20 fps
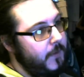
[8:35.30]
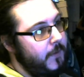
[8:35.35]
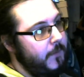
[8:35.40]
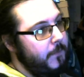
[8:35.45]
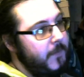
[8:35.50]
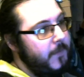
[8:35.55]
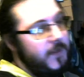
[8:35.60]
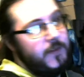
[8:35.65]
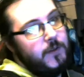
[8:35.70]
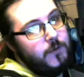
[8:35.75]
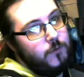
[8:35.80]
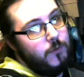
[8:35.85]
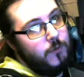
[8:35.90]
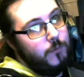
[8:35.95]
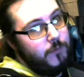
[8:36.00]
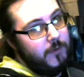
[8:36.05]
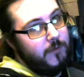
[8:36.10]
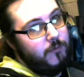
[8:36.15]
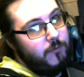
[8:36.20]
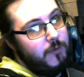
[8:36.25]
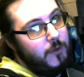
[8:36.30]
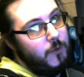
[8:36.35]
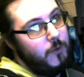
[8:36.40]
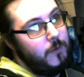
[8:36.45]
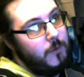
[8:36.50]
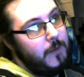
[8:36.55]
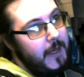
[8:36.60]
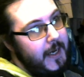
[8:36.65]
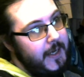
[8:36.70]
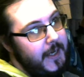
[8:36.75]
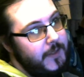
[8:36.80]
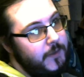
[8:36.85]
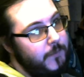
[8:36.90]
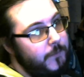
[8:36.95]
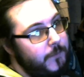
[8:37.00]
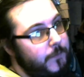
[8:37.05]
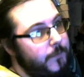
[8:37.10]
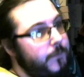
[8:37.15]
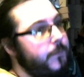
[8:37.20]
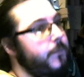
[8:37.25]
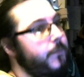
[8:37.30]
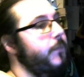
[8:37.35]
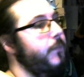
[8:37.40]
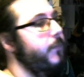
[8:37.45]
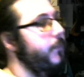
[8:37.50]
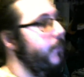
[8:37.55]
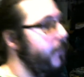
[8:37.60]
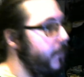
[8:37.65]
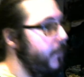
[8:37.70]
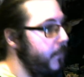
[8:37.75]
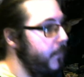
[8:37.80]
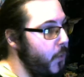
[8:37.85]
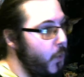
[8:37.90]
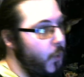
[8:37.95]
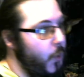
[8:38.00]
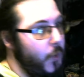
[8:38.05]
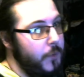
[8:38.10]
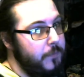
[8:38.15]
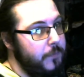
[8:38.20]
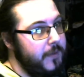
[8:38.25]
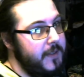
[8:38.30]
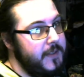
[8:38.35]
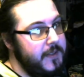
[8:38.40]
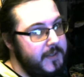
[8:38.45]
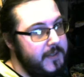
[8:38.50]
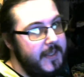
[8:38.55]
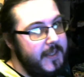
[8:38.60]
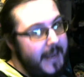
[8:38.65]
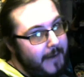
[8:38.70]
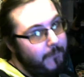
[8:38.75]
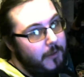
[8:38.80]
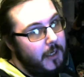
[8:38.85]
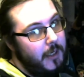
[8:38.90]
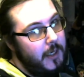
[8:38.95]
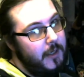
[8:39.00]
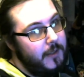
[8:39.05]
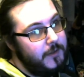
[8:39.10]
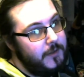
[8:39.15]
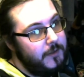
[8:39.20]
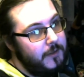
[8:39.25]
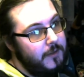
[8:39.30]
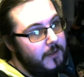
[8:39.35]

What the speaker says: my sister and brother-in-law had more presents in that regard.